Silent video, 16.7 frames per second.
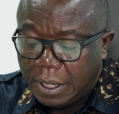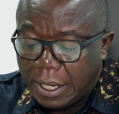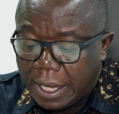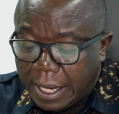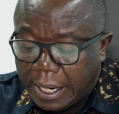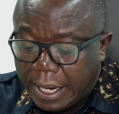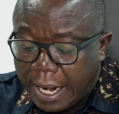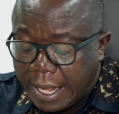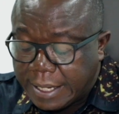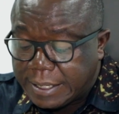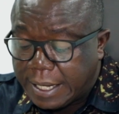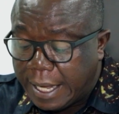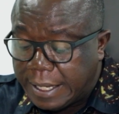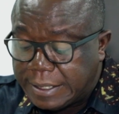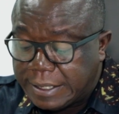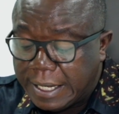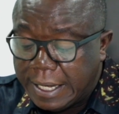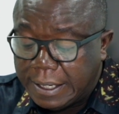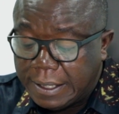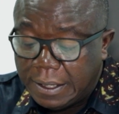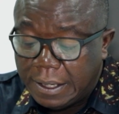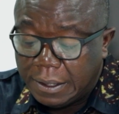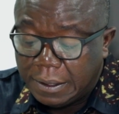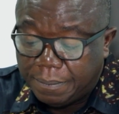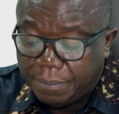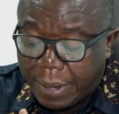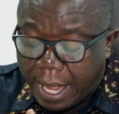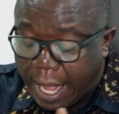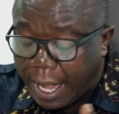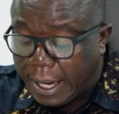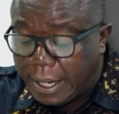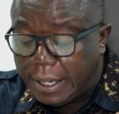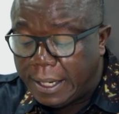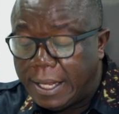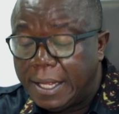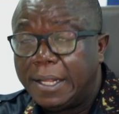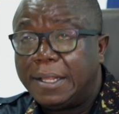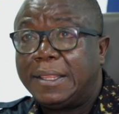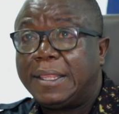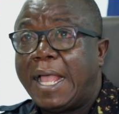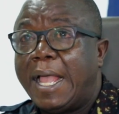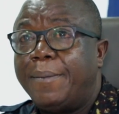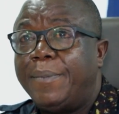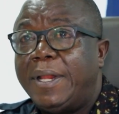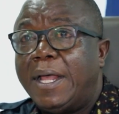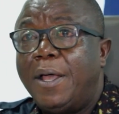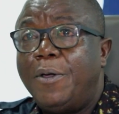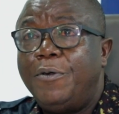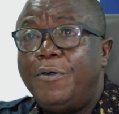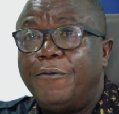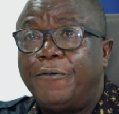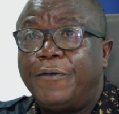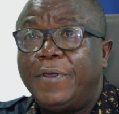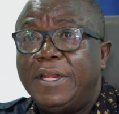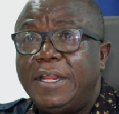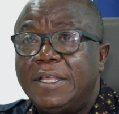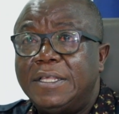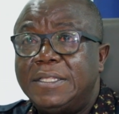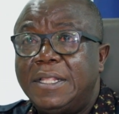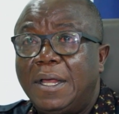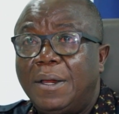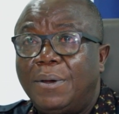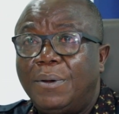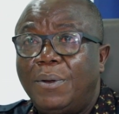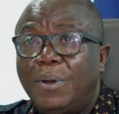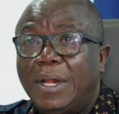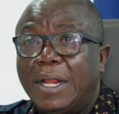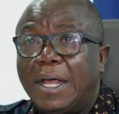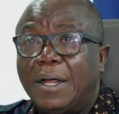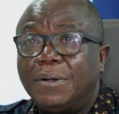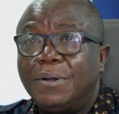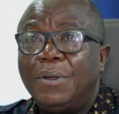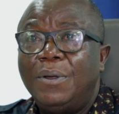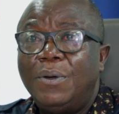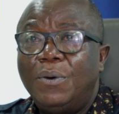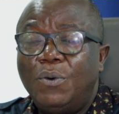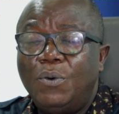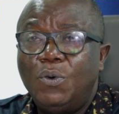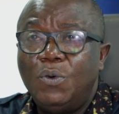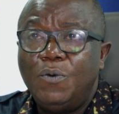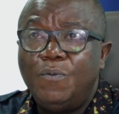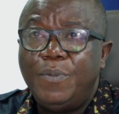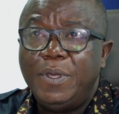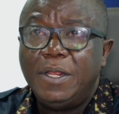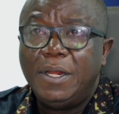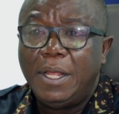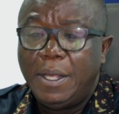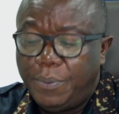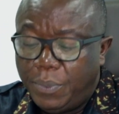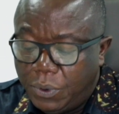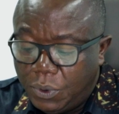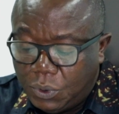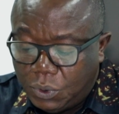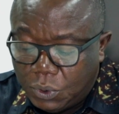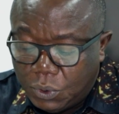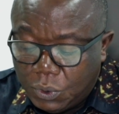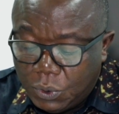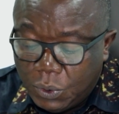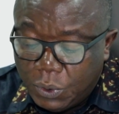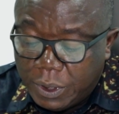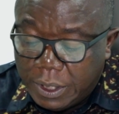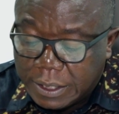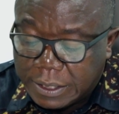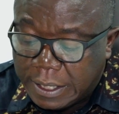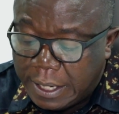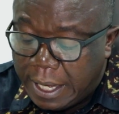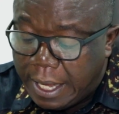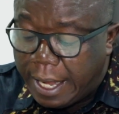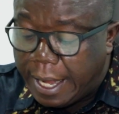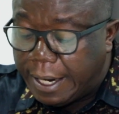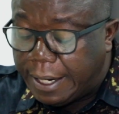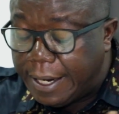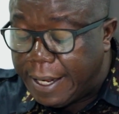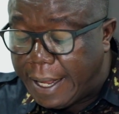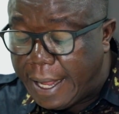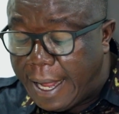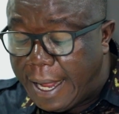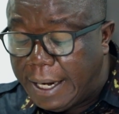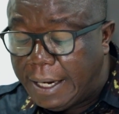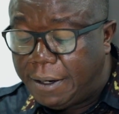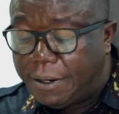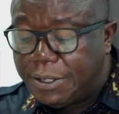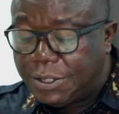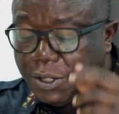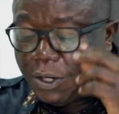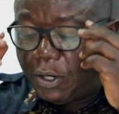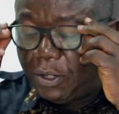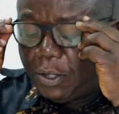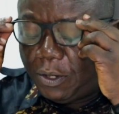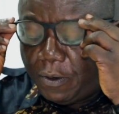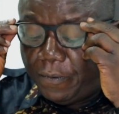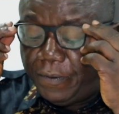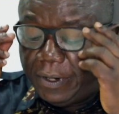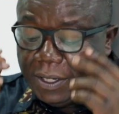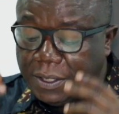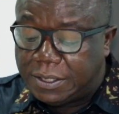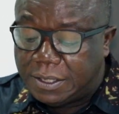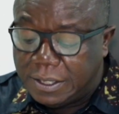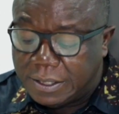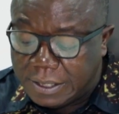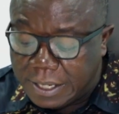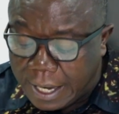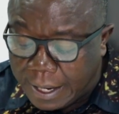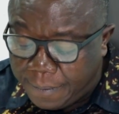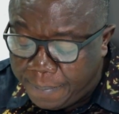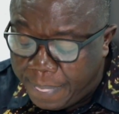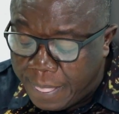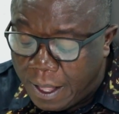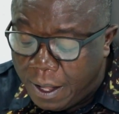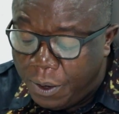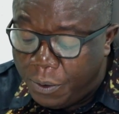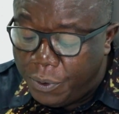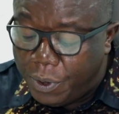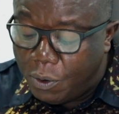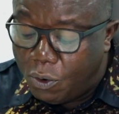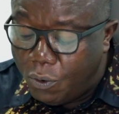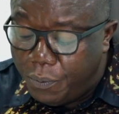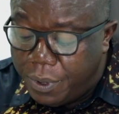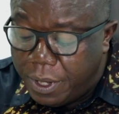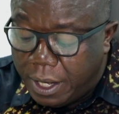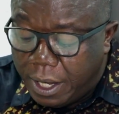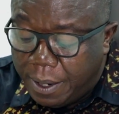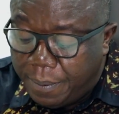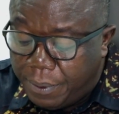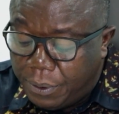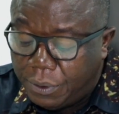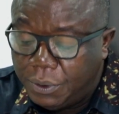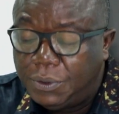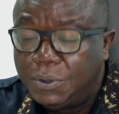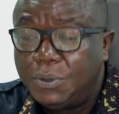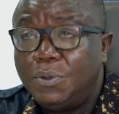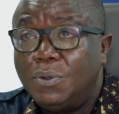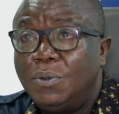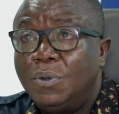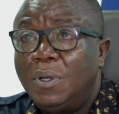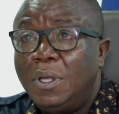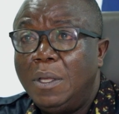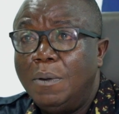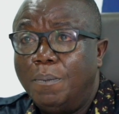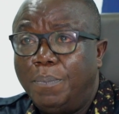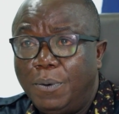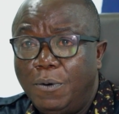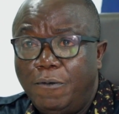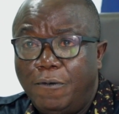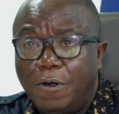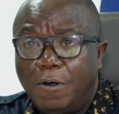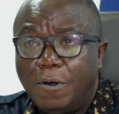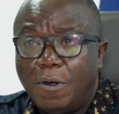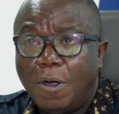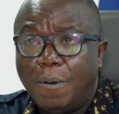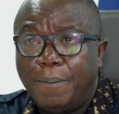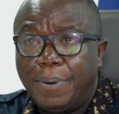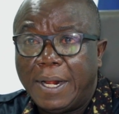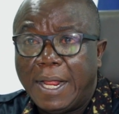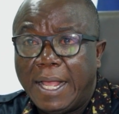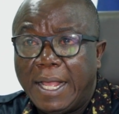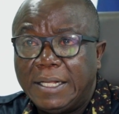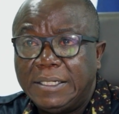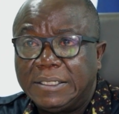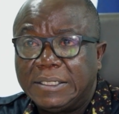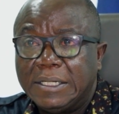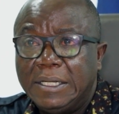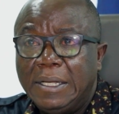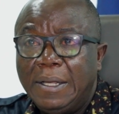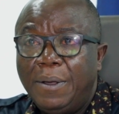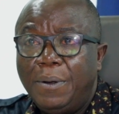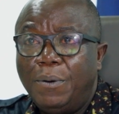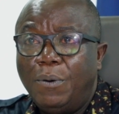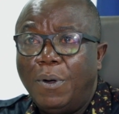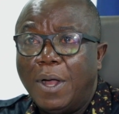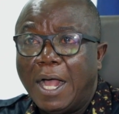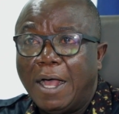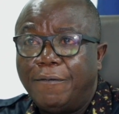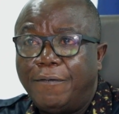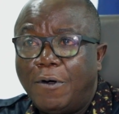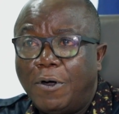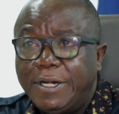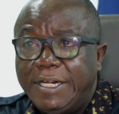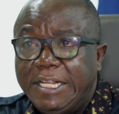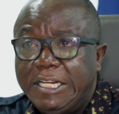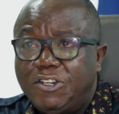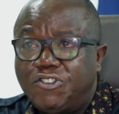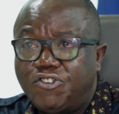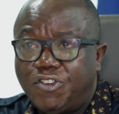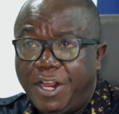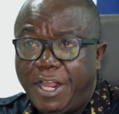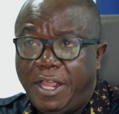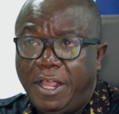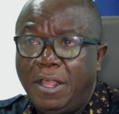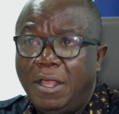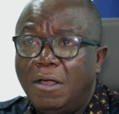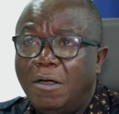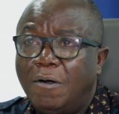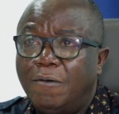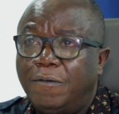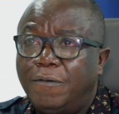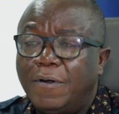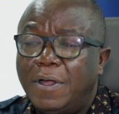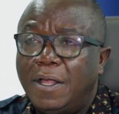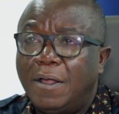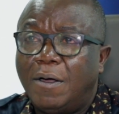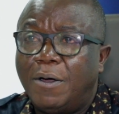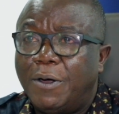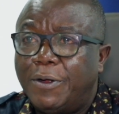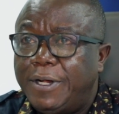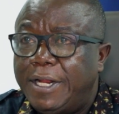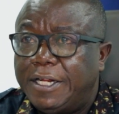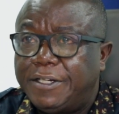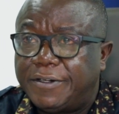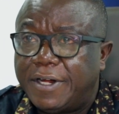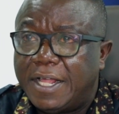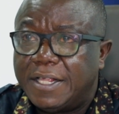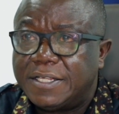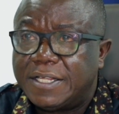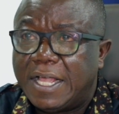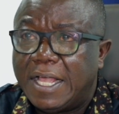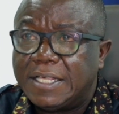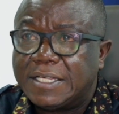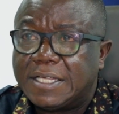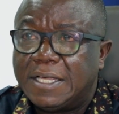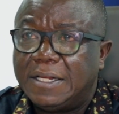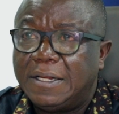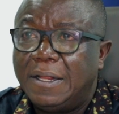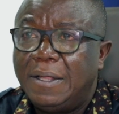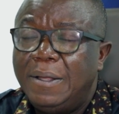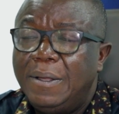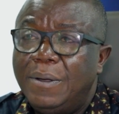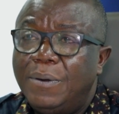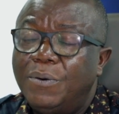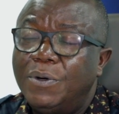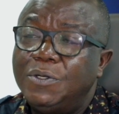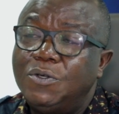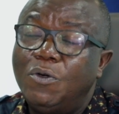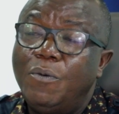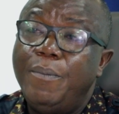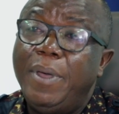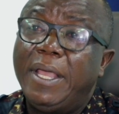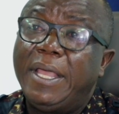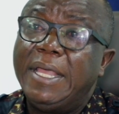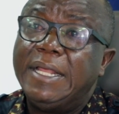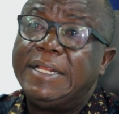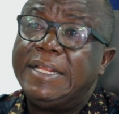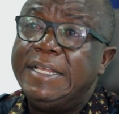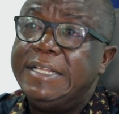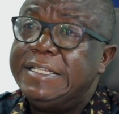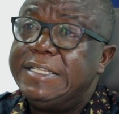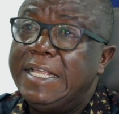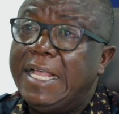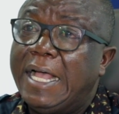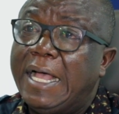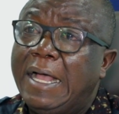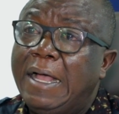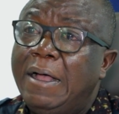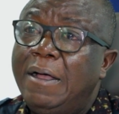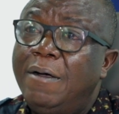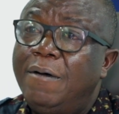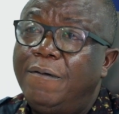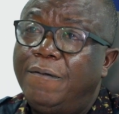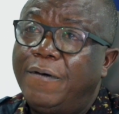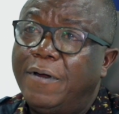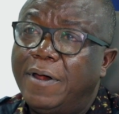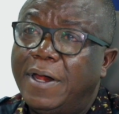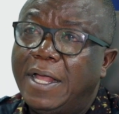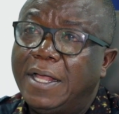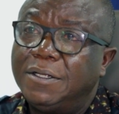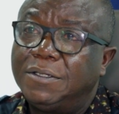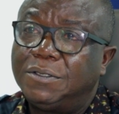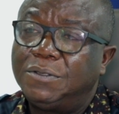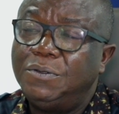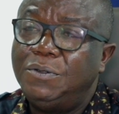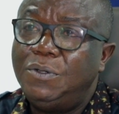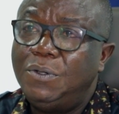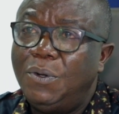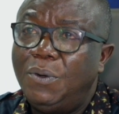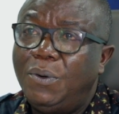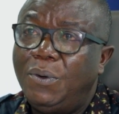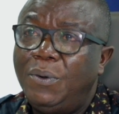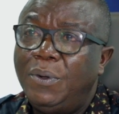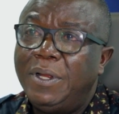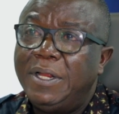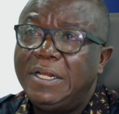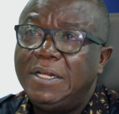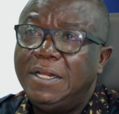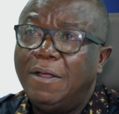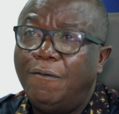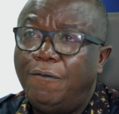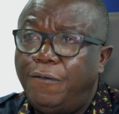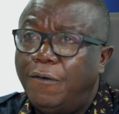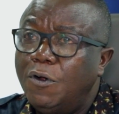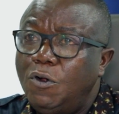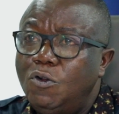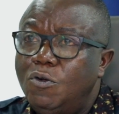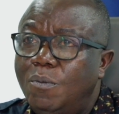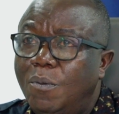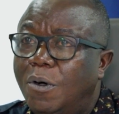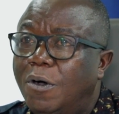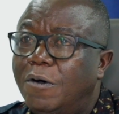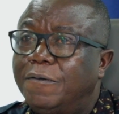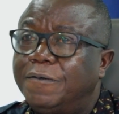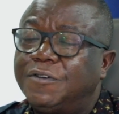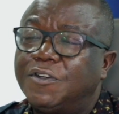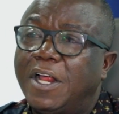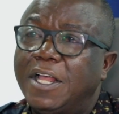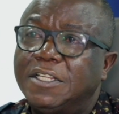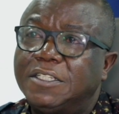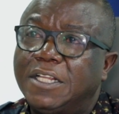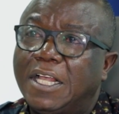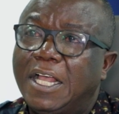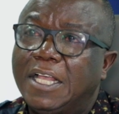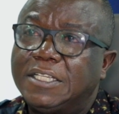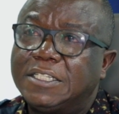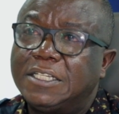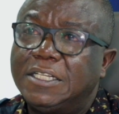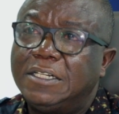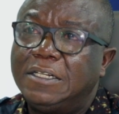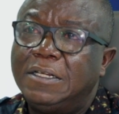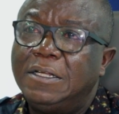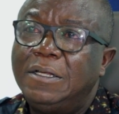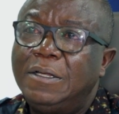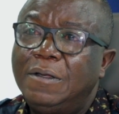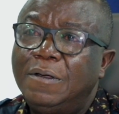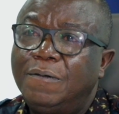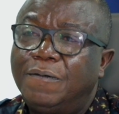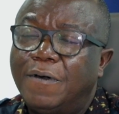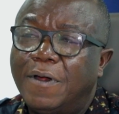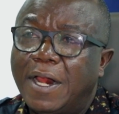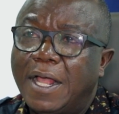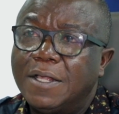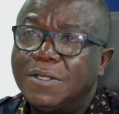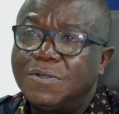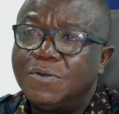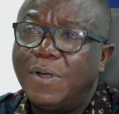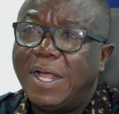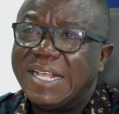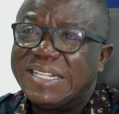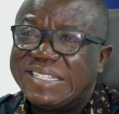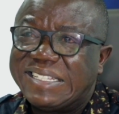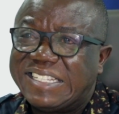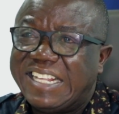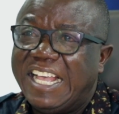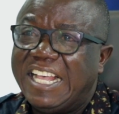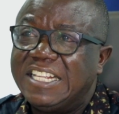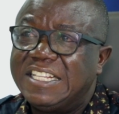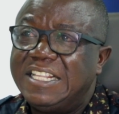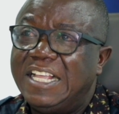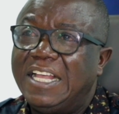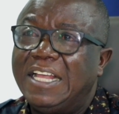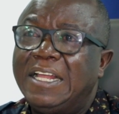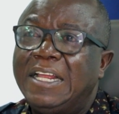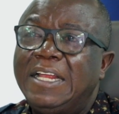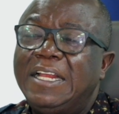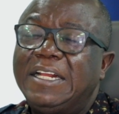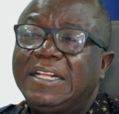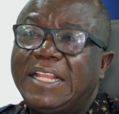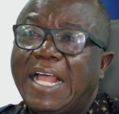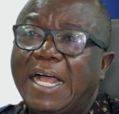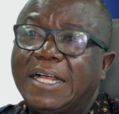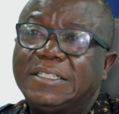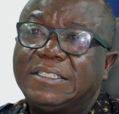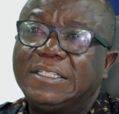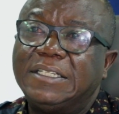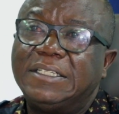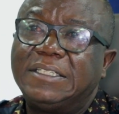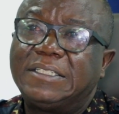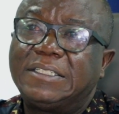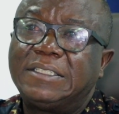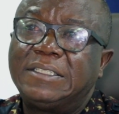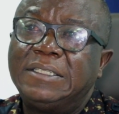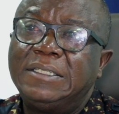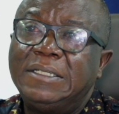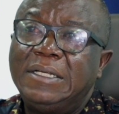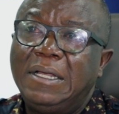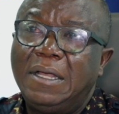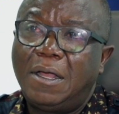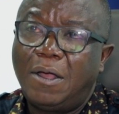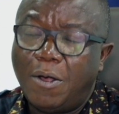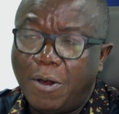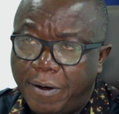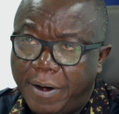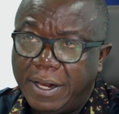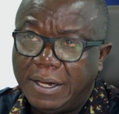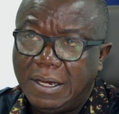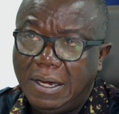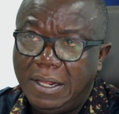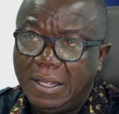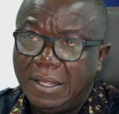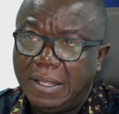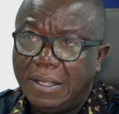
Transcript: And as I said, by the time that we finish the rollout, we'll be able to do this. And the end result of this is that we will be able to improve on compliance. We'll have audit trail of all the transactions, which will make it easier for us to know the volume of transaction, for us to assess the taxes correctly.